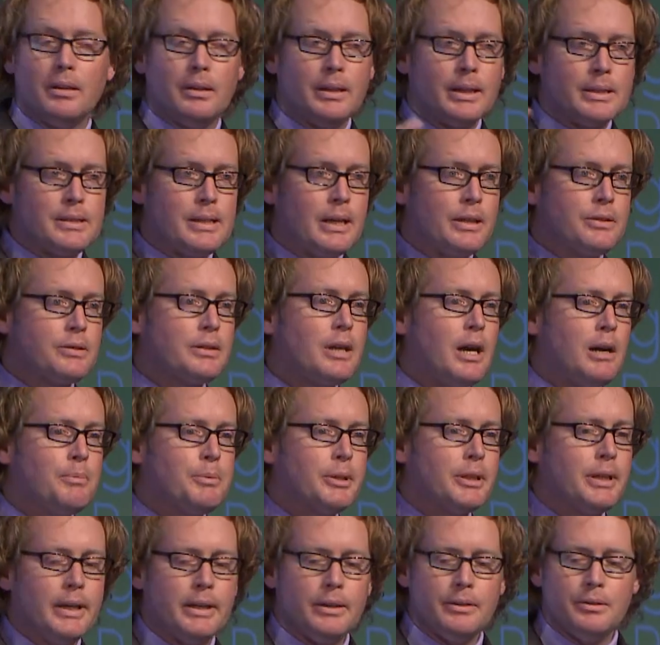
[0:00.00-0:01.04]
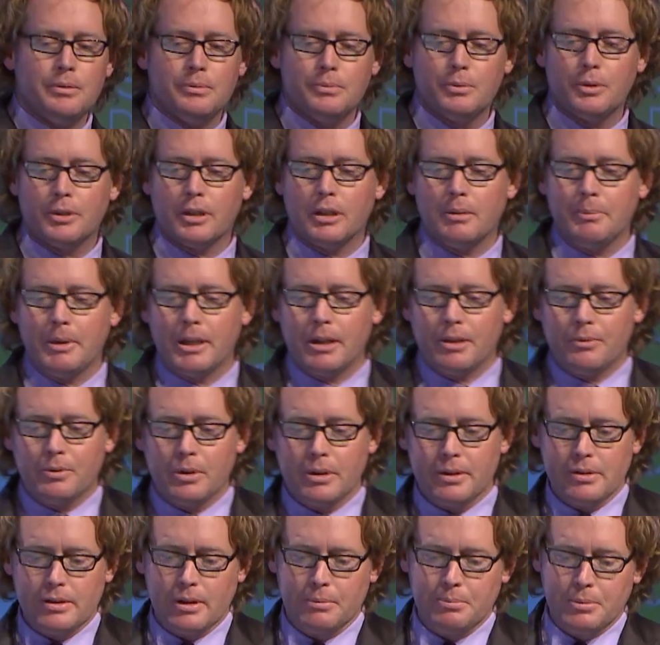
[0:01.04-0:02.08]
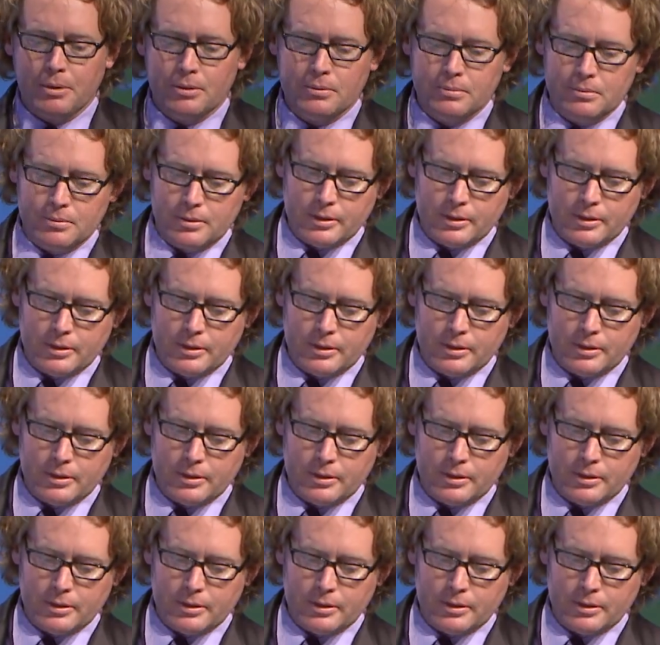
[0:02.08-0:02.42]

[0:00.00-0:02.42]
that sounds complicated. We're going to make it really simple.